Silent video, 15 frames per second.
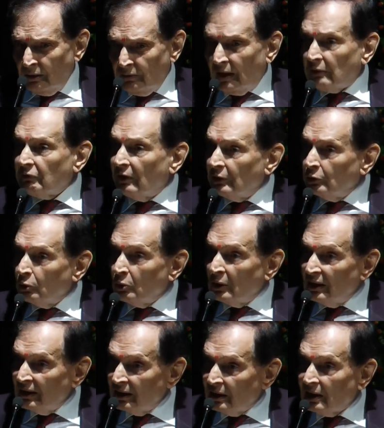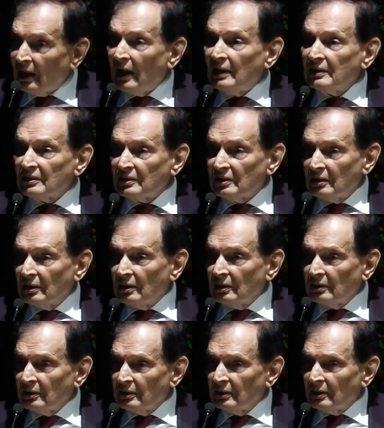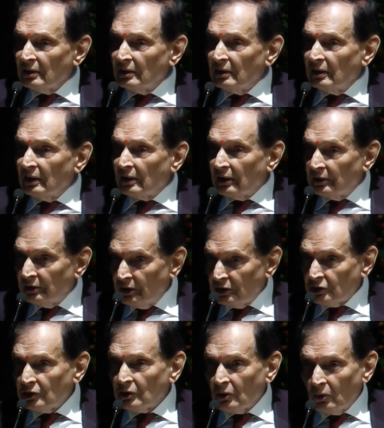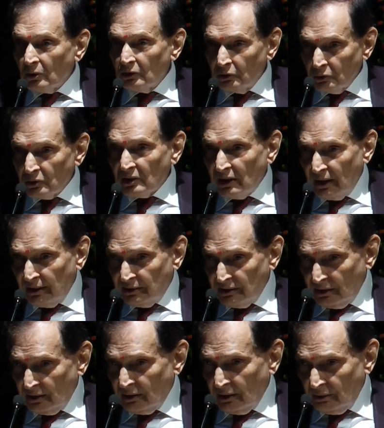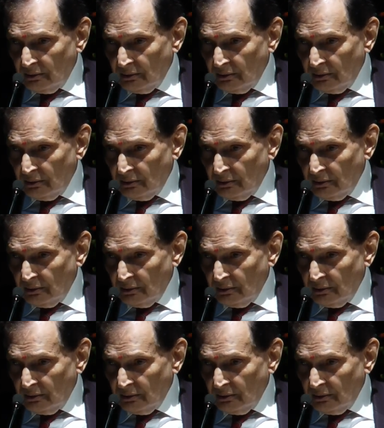that when you legalize a condition called euthanasia,